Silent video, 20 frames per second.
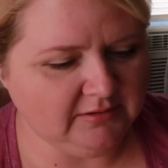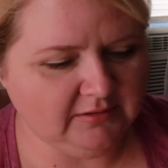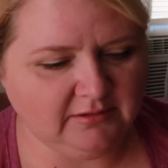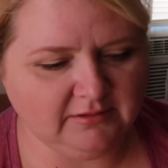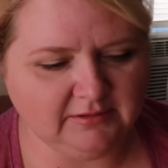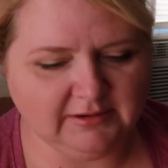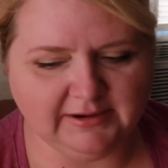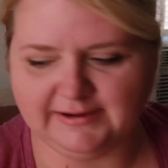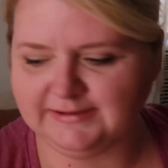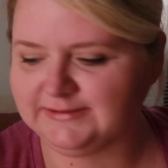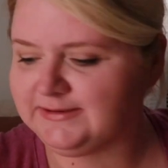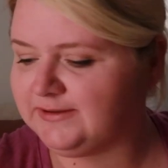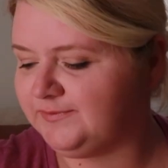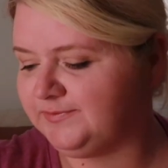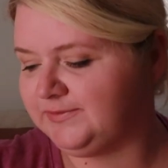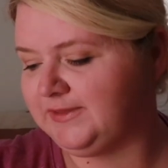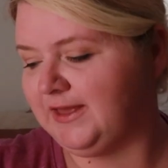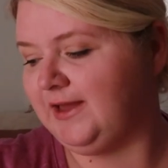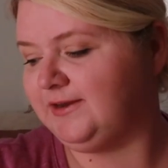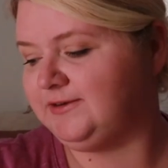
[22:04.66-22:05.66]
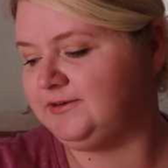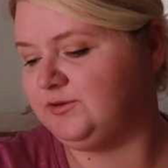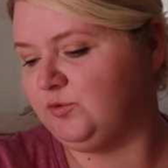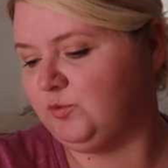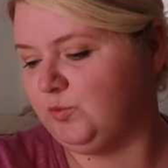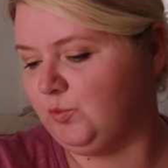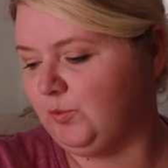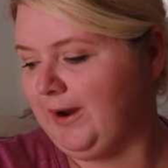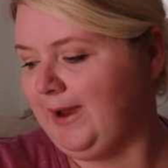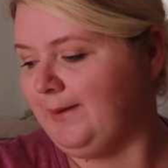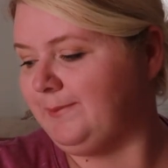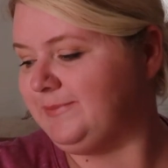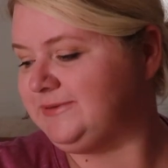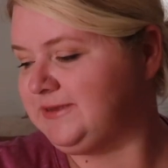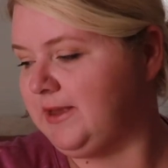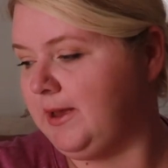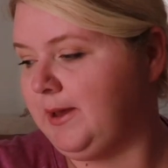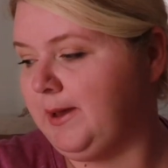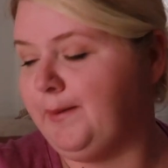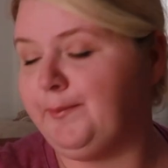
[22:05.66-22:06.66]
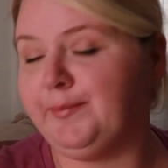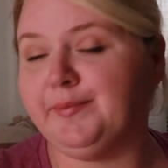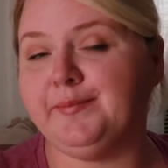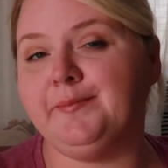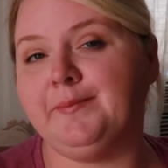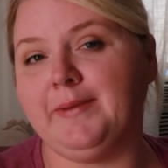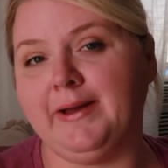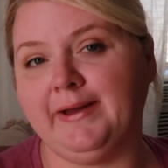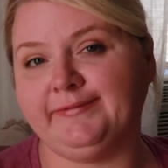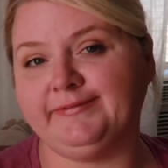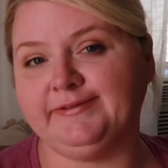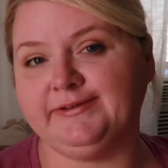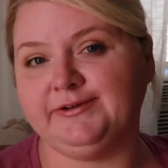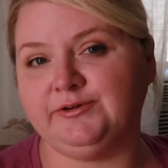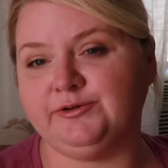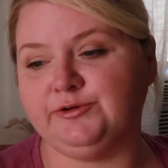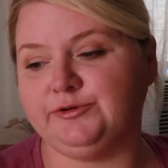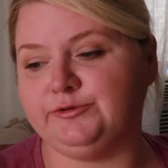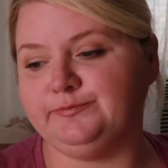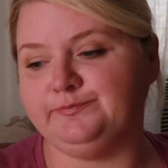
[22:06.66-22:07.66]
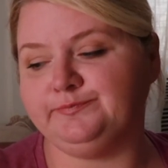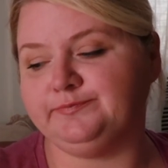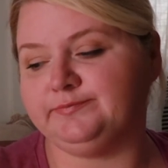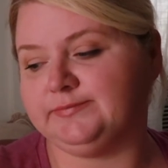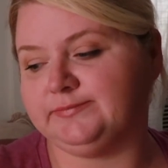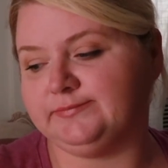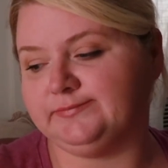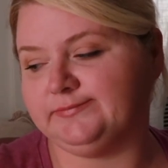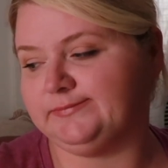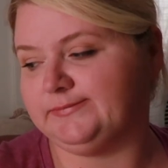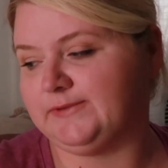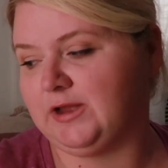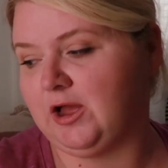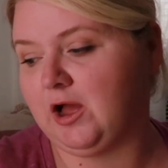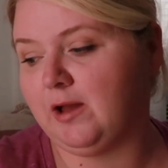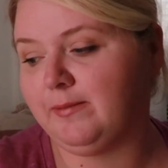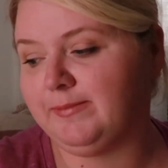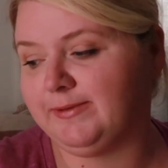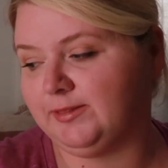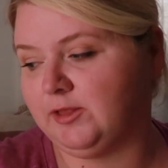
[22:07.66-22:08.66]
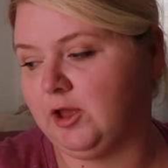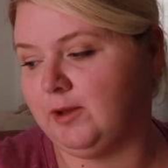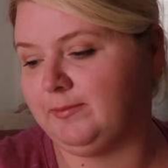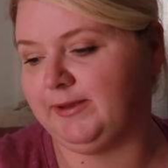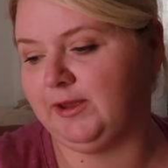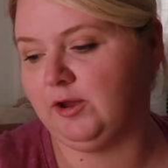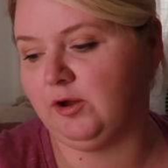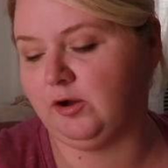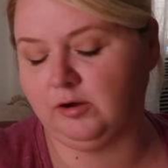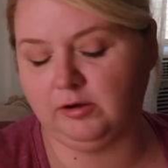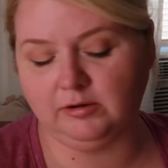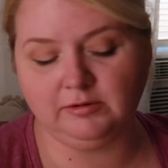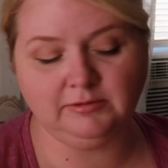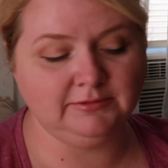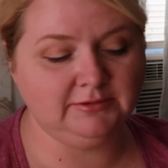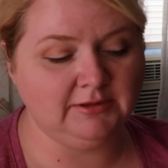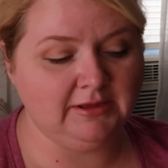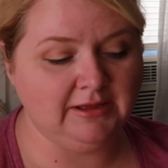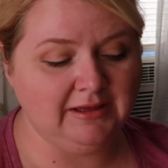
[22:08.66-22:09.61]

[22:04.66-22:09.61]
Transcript: All right, that wraps up my little Hobby Lobby haul.